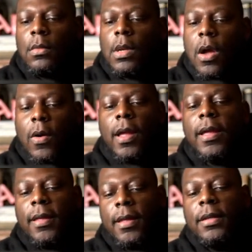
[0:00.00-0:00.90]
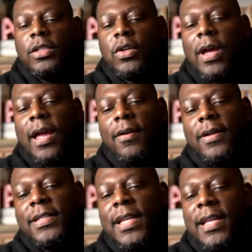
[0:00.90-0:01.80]
Okay. So
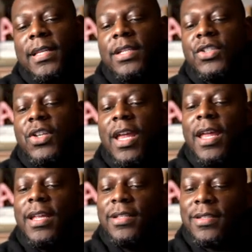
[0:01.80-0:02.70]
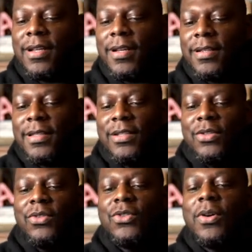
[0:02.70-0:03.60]
how has that list changed
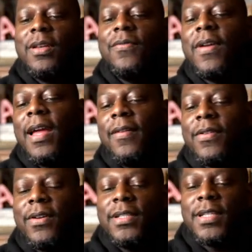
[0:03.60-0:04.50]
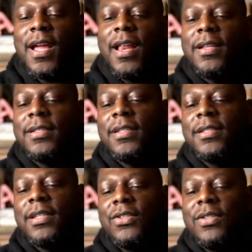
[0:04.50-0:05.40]
since you joined the 530 Scholars
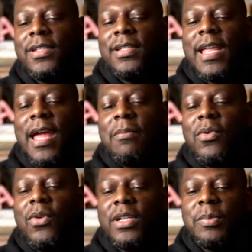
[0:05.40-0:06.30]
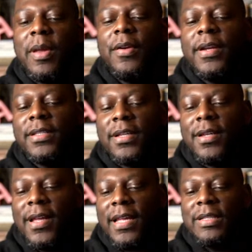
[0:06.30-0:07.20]
and since you just got more experience
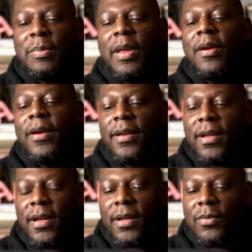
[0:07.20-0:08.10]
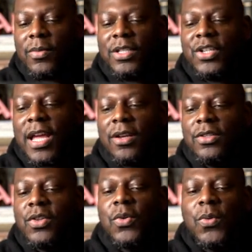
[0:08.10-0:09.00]
as a parent with a child
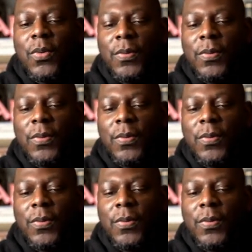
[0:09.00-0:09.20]
in school?